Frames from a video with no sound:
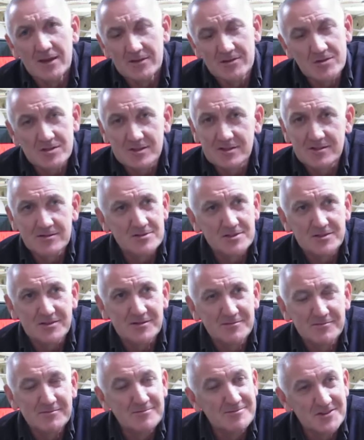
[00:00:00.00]

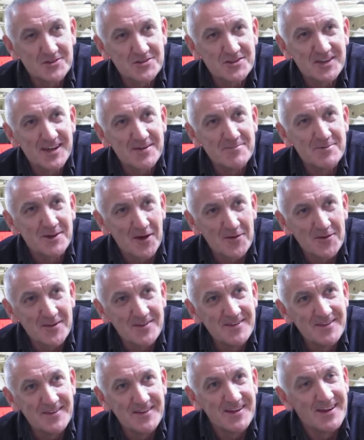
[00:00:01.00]
Just keep going.
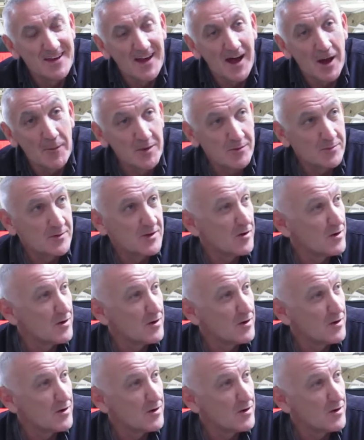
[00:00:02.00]
I mean,